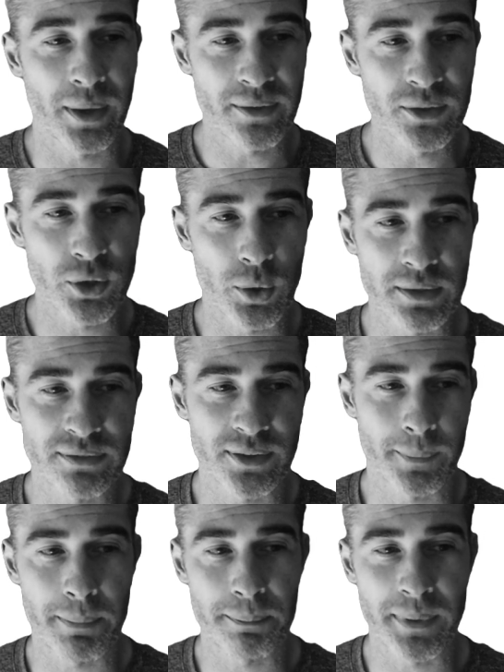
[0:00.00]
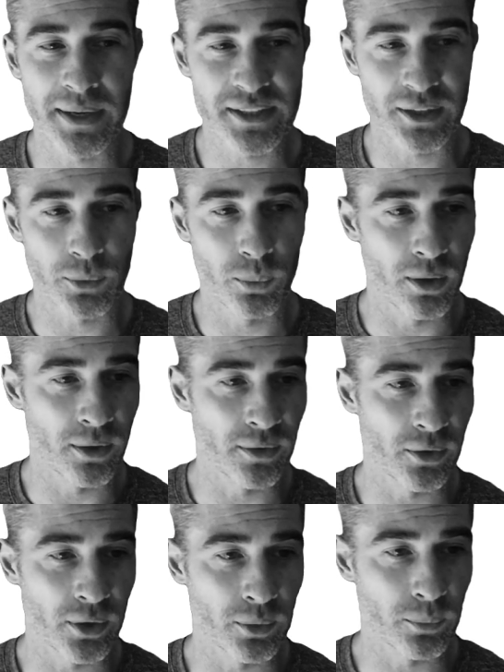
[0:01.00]
than going from a basic wall
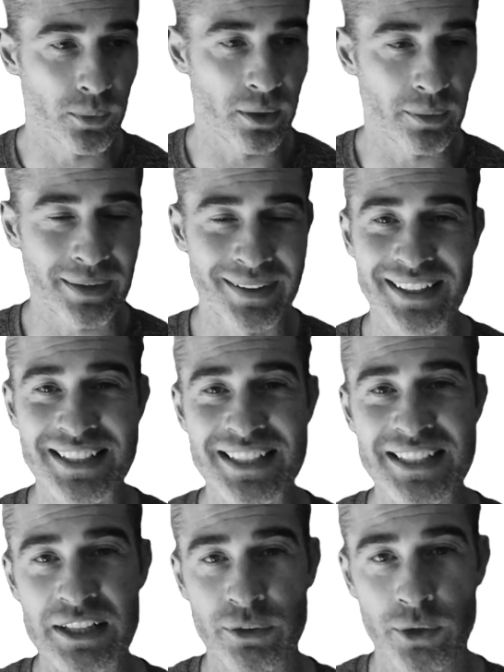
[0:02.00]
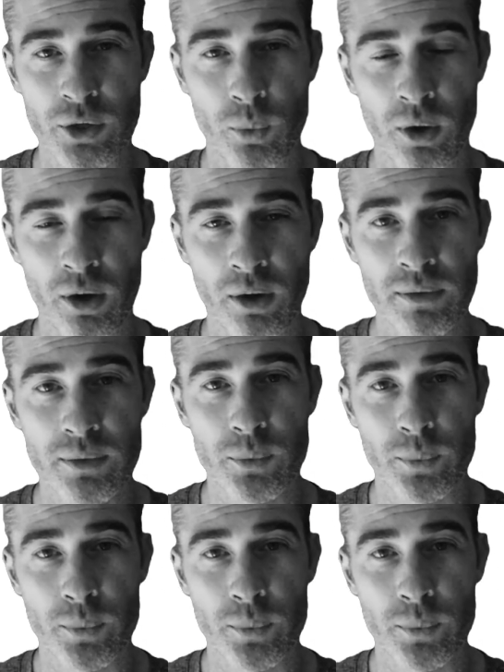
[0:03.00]
or an exterior wall,